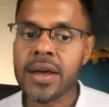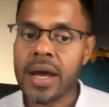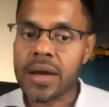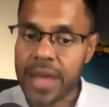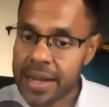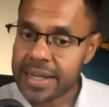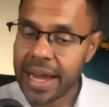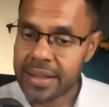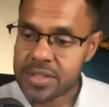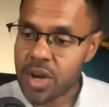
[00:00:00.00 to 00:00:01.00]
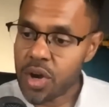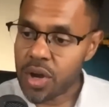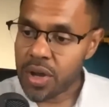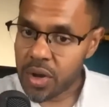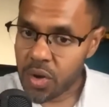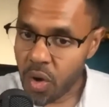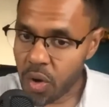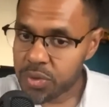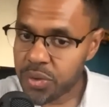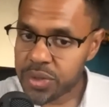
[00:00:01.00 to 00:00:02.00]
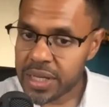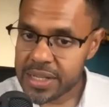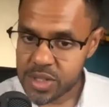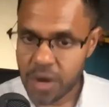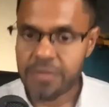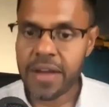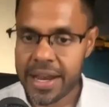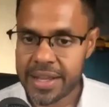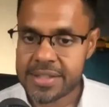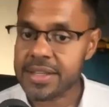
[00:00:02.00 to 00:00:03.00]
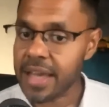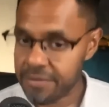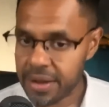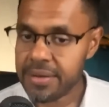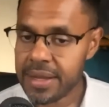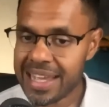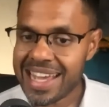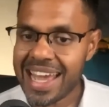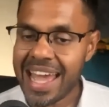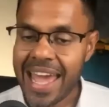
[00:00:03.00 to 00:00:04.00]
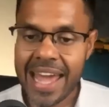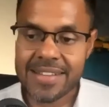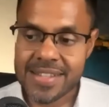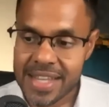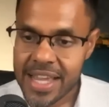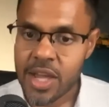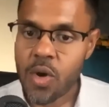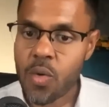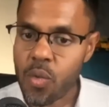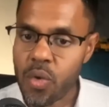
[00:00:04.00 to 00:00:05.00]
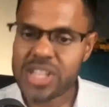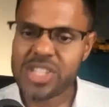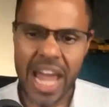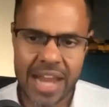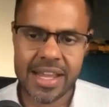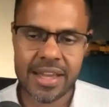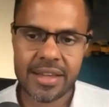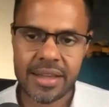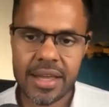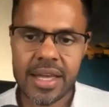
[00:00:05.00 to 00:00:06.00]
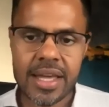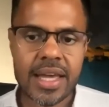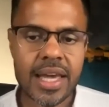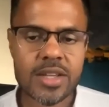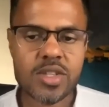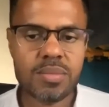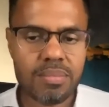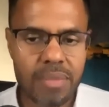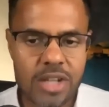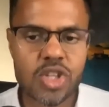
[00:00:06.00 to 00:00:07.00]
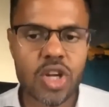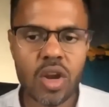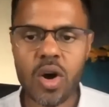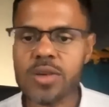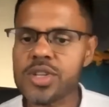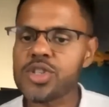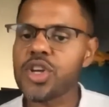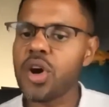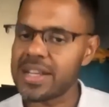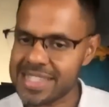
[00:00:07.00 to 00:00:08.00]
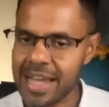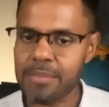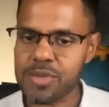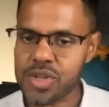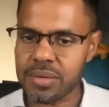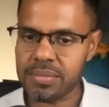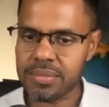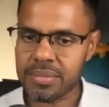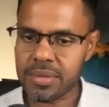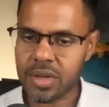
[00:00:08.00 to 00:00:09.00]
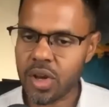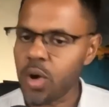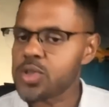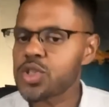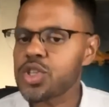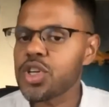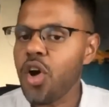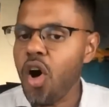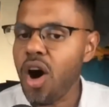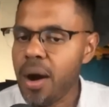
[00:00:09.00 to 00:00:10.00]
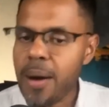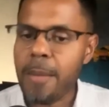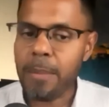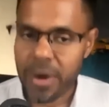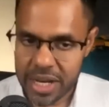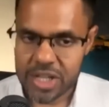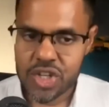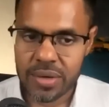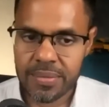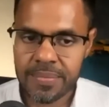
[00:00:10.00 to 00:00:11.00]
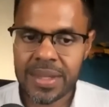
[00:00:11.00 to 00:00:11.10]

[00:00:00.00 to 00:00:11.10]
Then, guys, go through the list of headings given and see which heading is much closer to your assumption, closer to your prediction.